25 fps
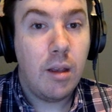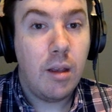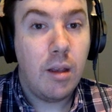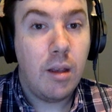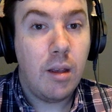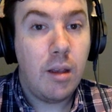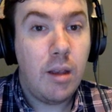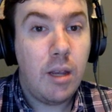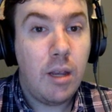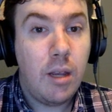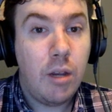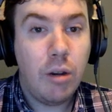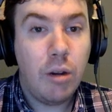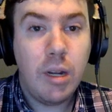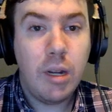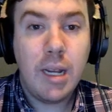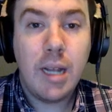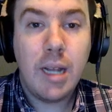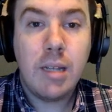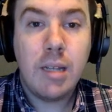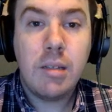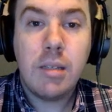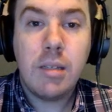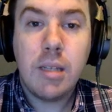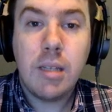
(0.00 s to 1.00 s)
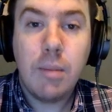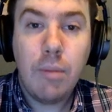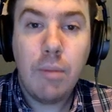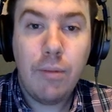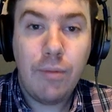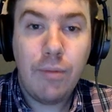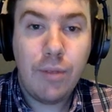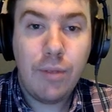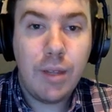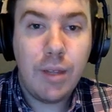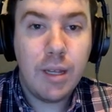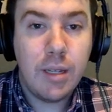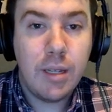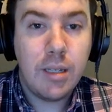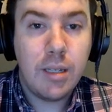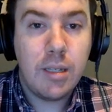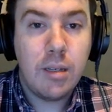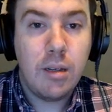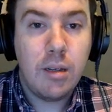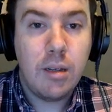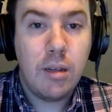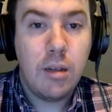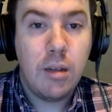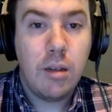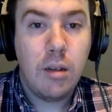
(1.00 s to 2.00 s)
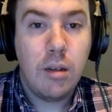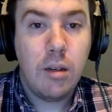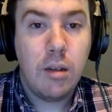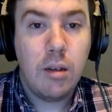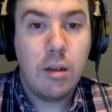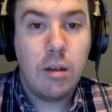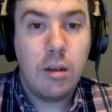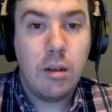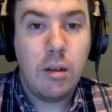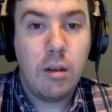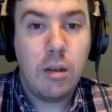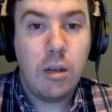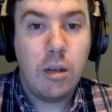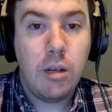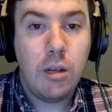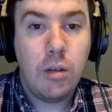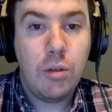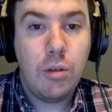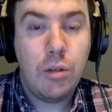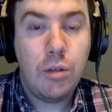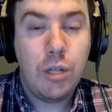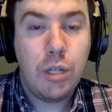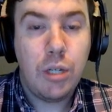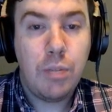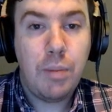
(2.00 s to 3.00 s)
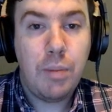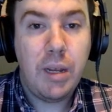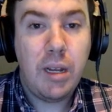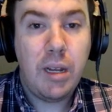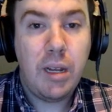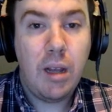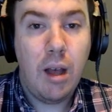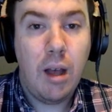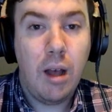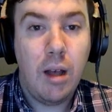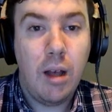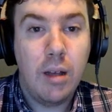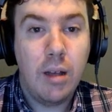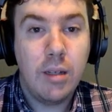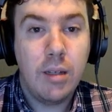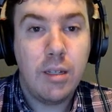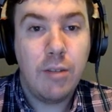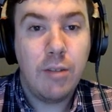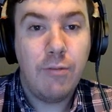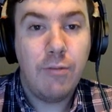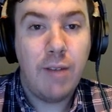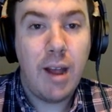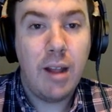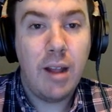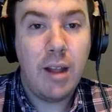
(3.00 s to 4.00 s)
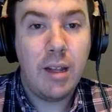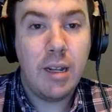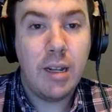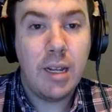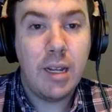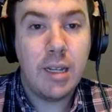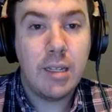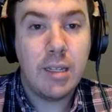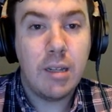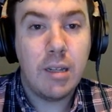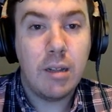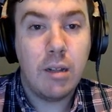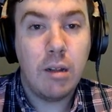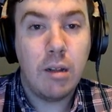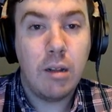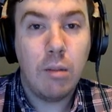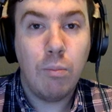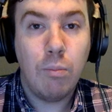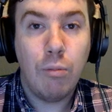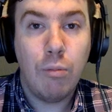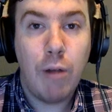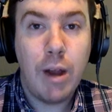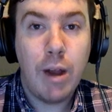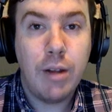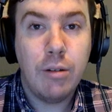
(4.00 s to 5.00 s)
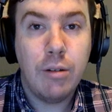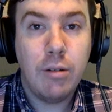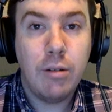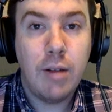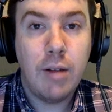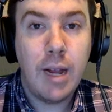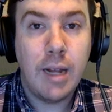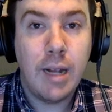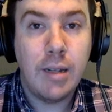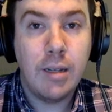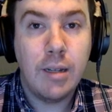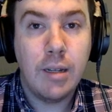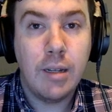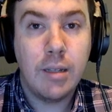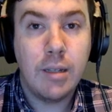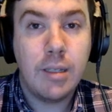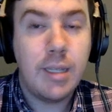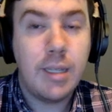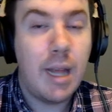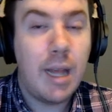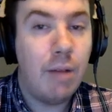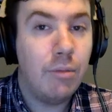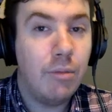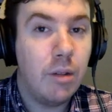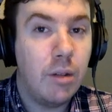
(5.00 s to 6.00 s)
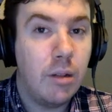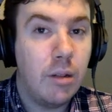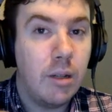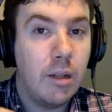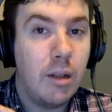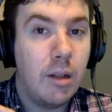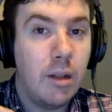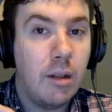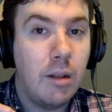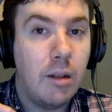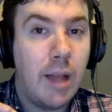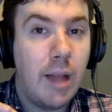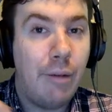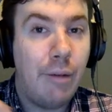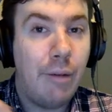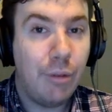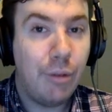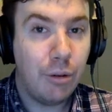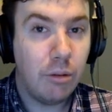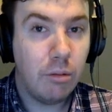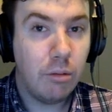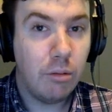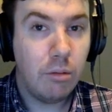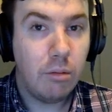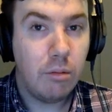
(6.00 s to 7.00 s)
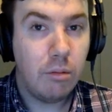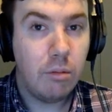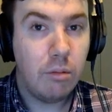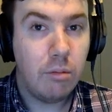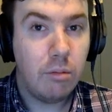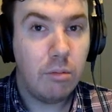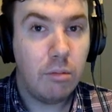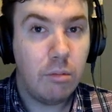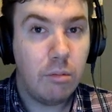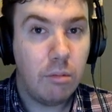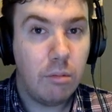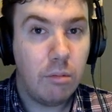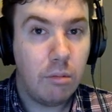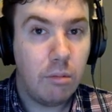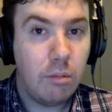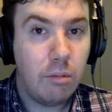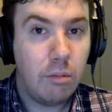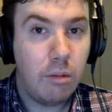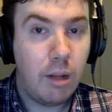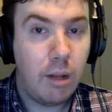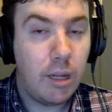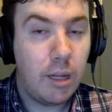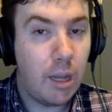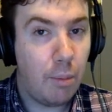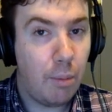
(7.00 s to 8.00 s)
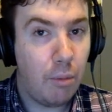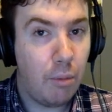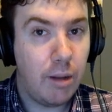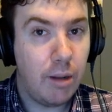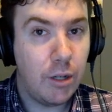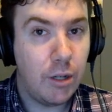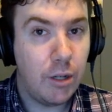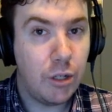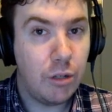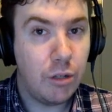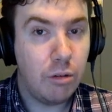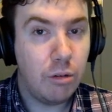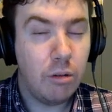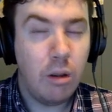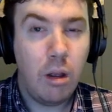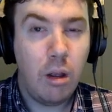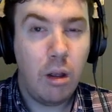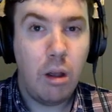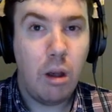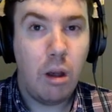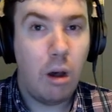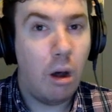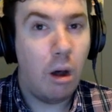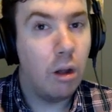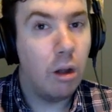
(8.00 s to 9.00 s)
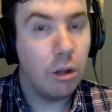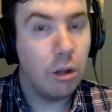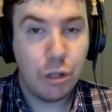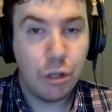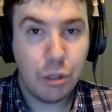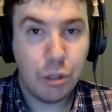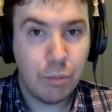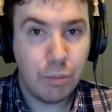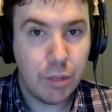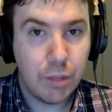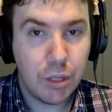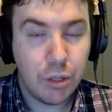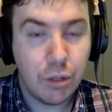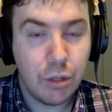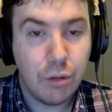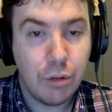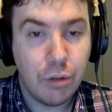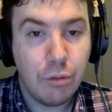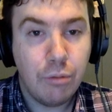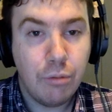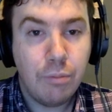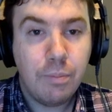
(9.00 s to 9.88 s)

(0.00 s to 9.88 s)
You're going to get some of this just because the violin is a little brighter and does sound a little louder in the upper register. All instruments do.